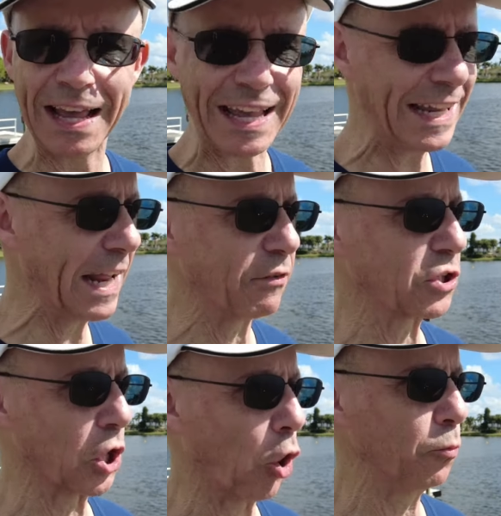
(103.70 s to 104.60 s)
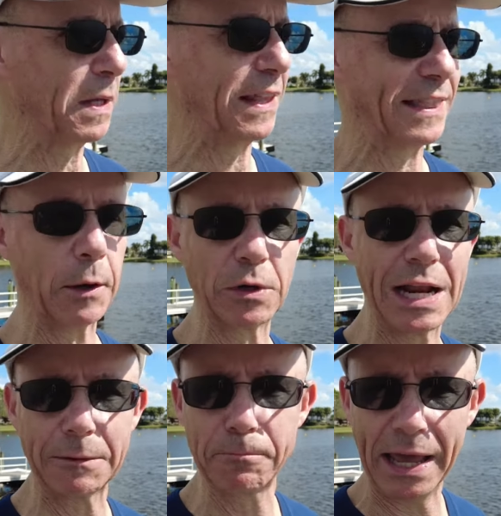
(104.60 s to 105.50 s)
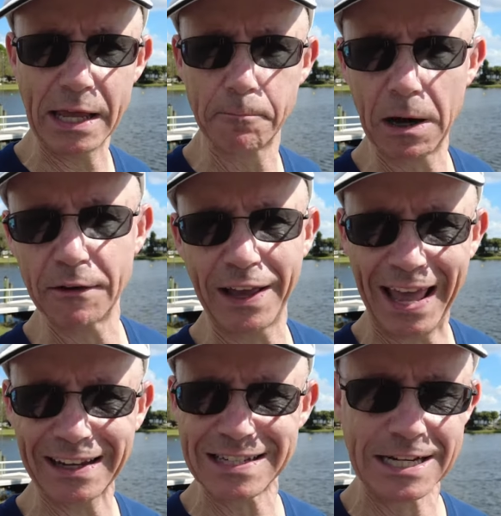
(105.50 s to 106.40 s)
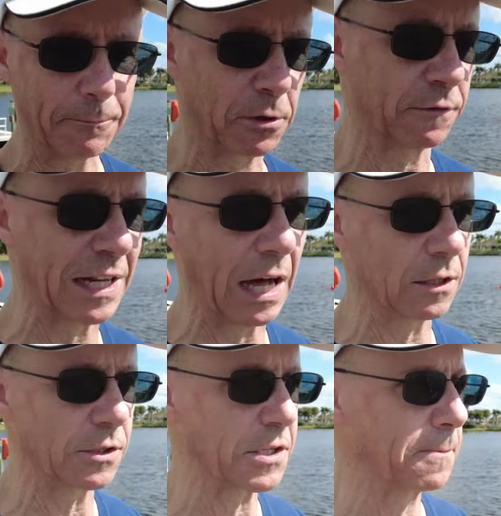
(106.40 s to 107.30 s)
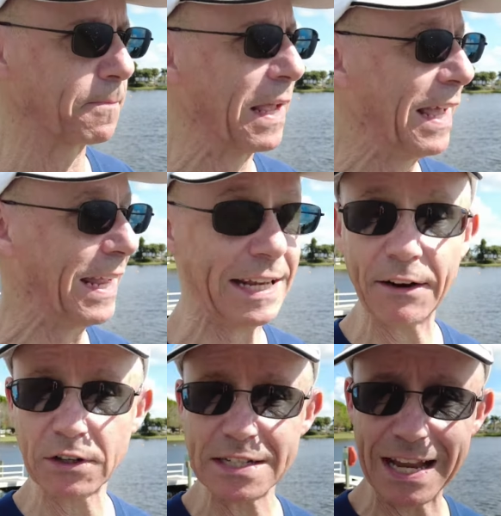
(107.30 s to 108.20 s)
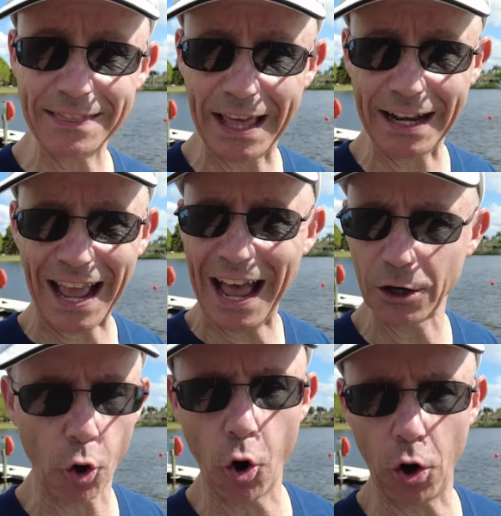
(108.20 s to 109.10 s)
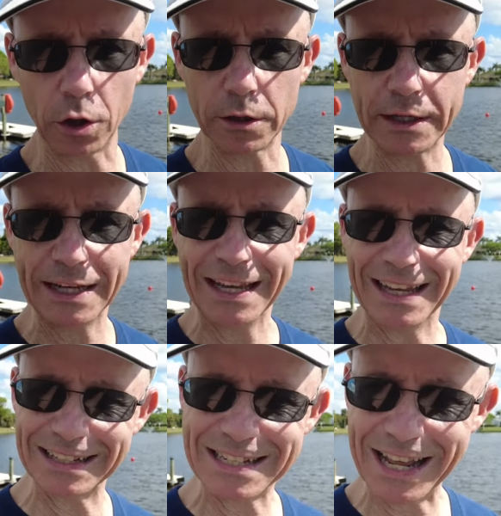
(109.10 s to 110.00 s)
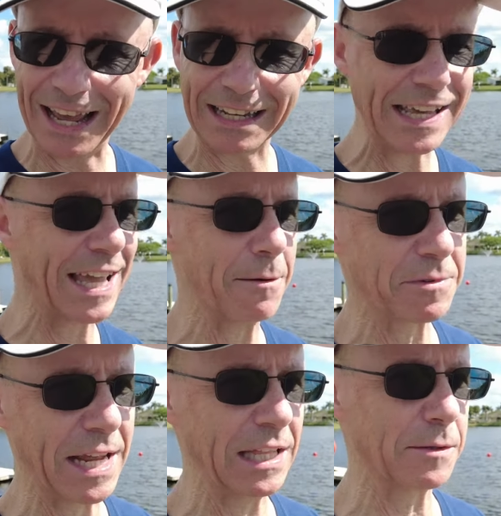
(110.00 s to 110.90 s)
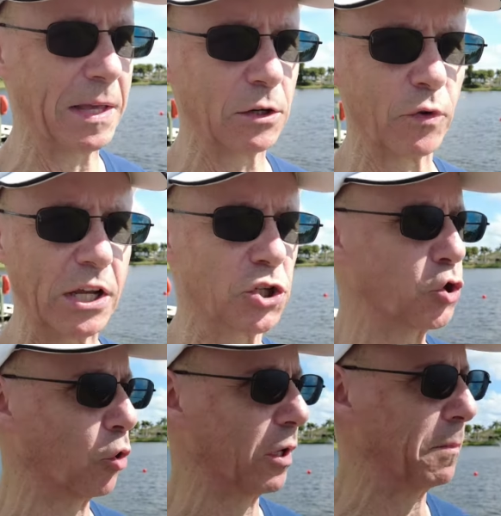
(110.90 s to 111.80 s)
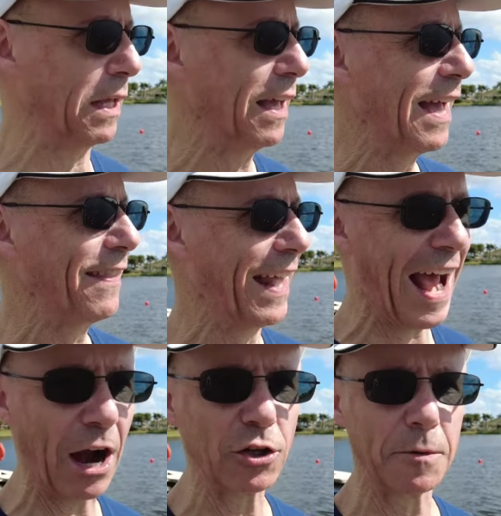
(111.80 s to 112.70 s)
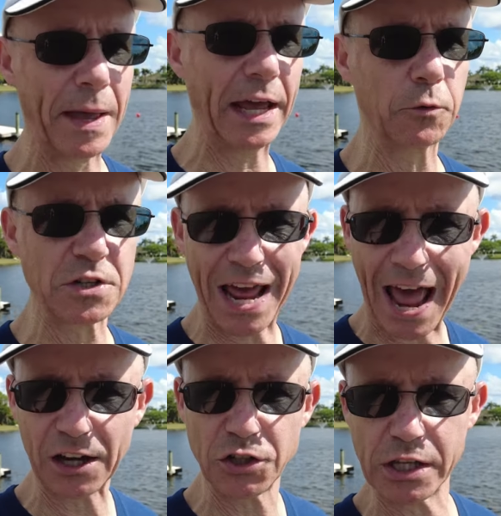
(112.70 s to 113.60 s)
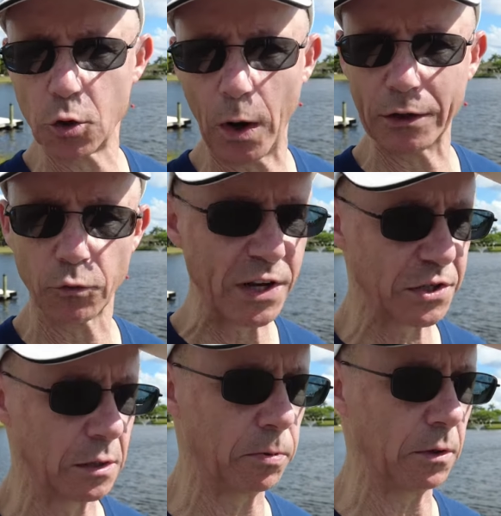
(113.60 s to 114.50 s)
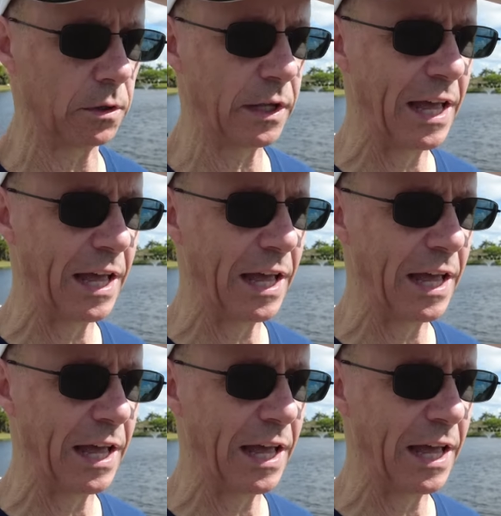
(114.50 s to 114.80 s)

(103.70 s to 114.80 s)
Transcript: He never told me that they would not pay above X number of dollars. He never said that at all. Instead, he kept telling me and reassuring me that our demand was actually quite reasonable.